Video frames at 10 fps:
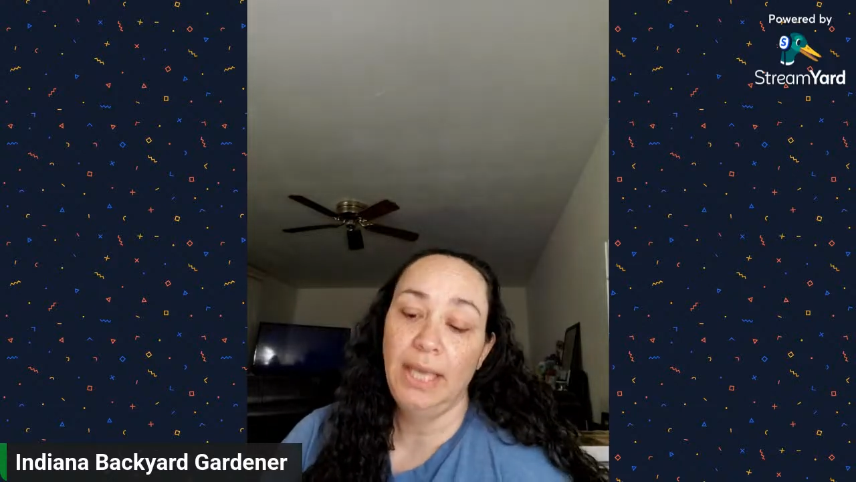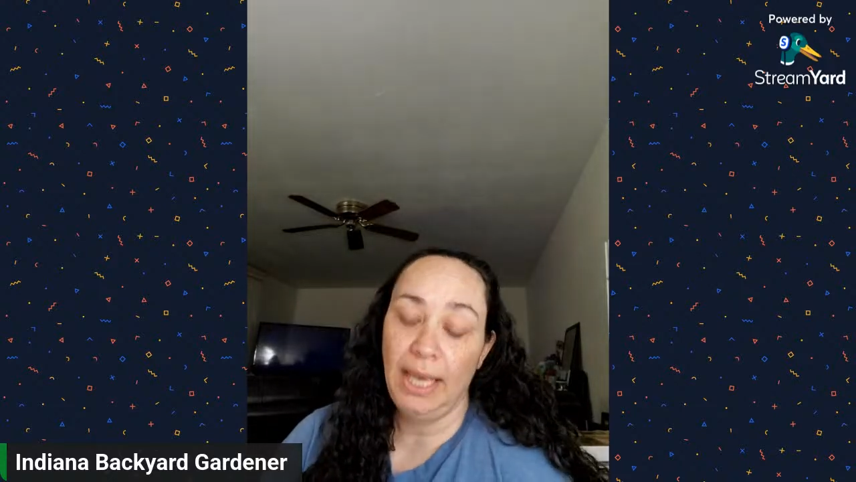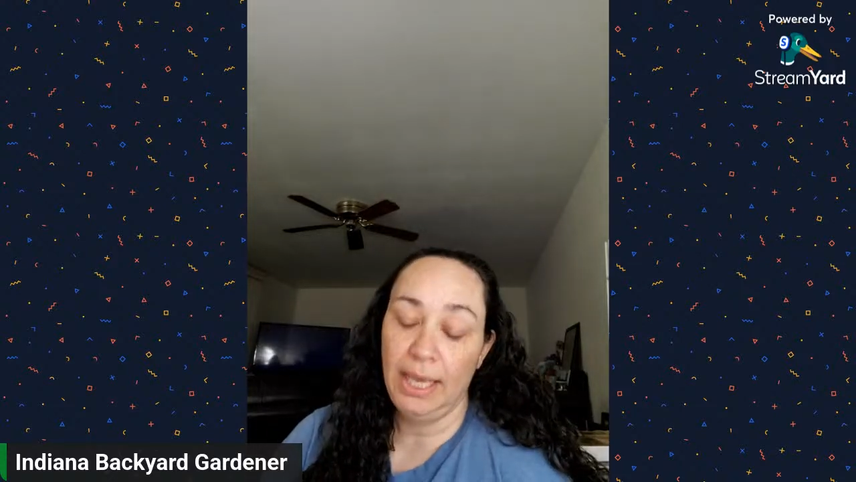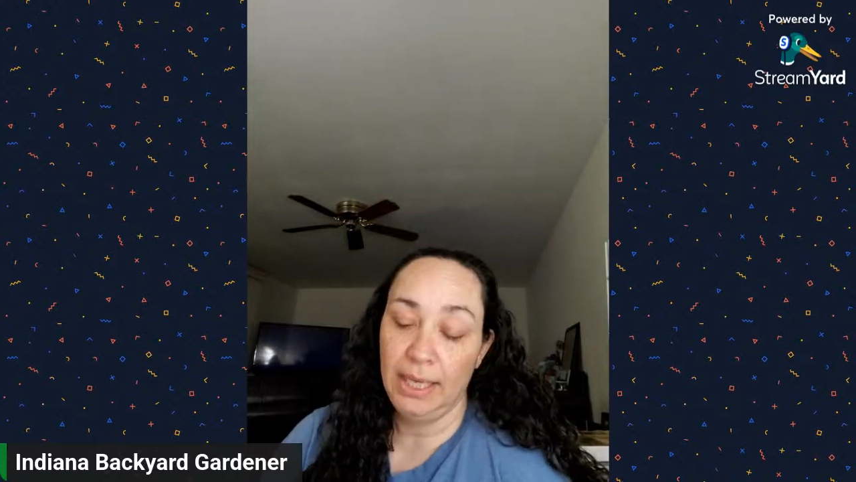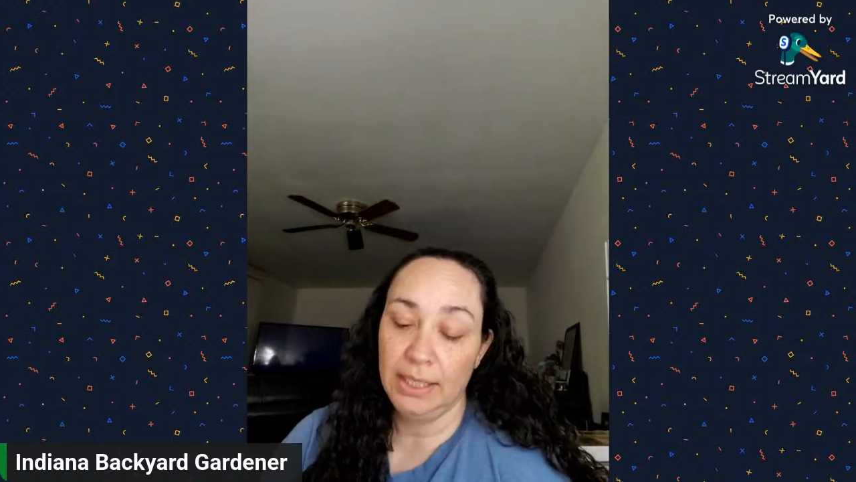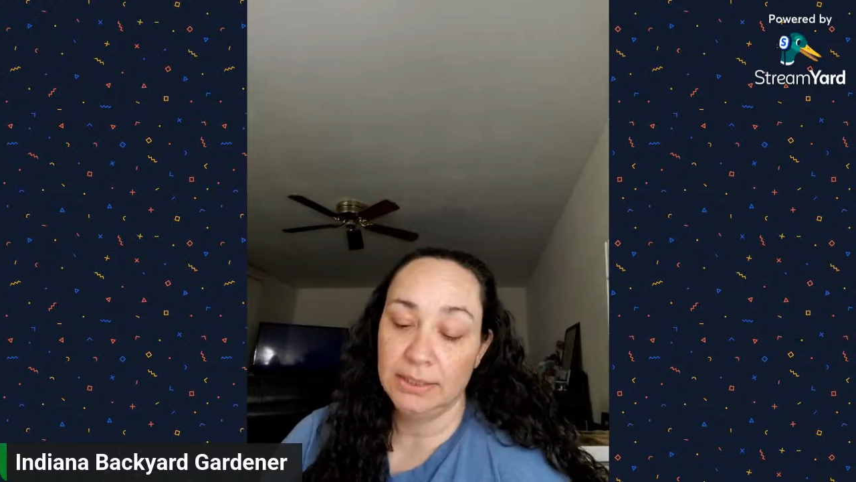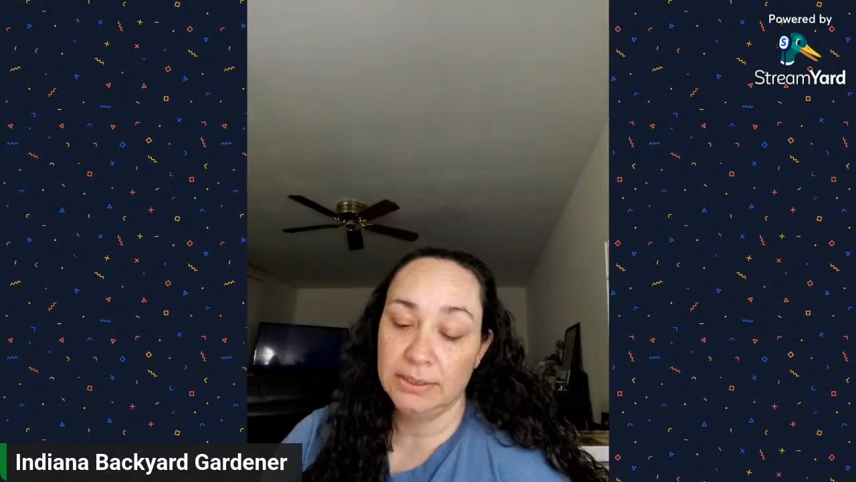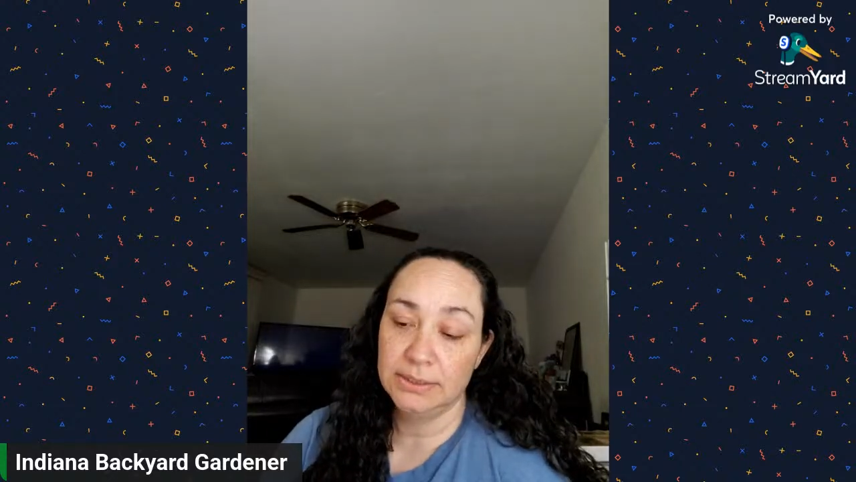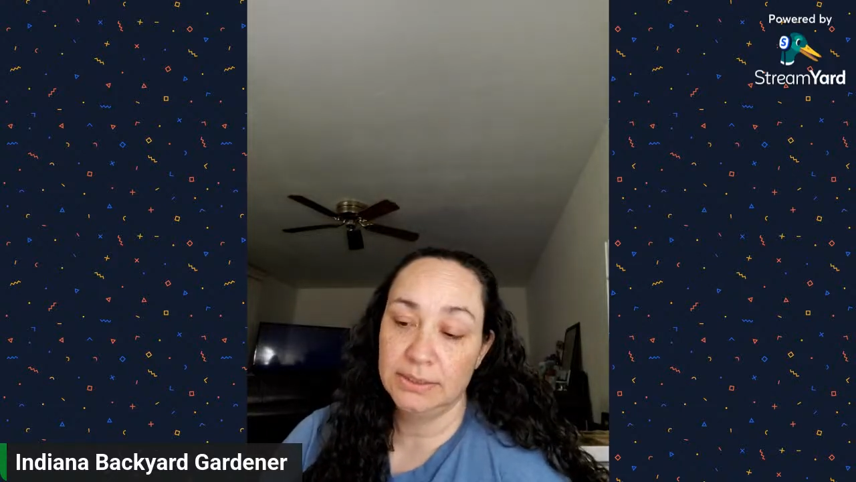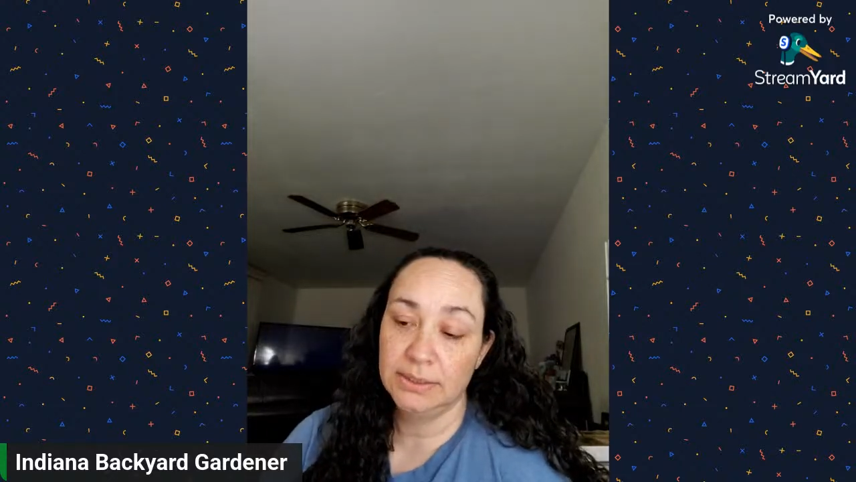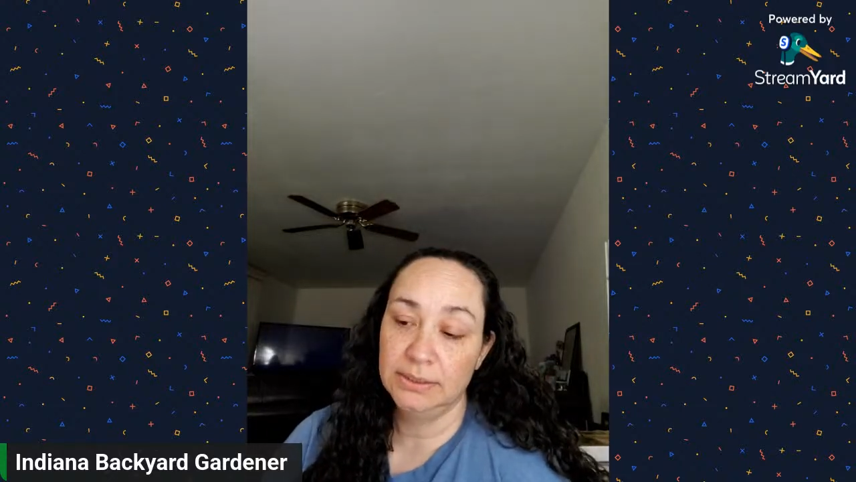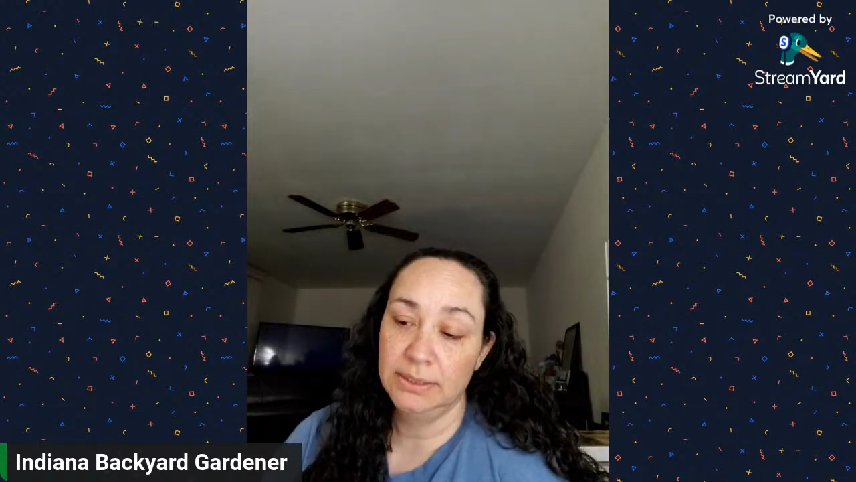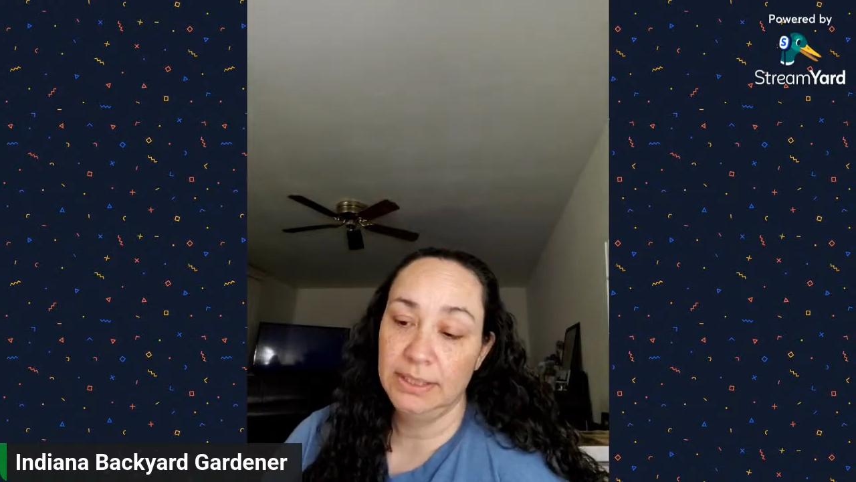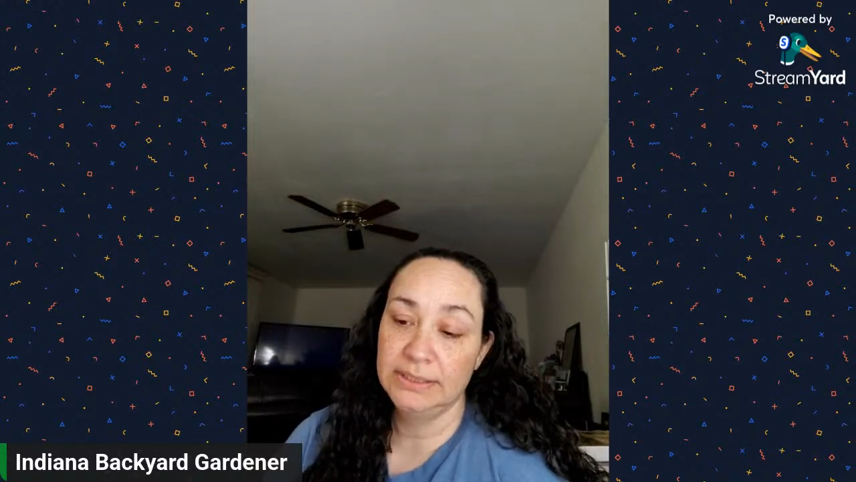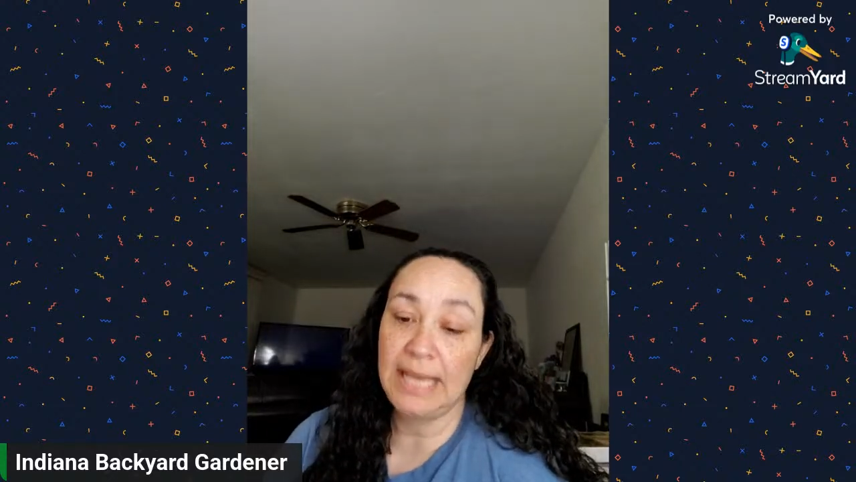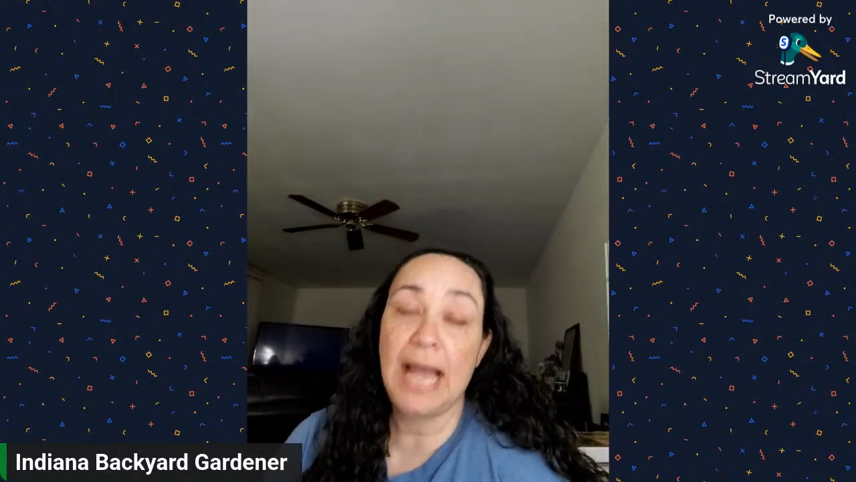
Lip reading: and his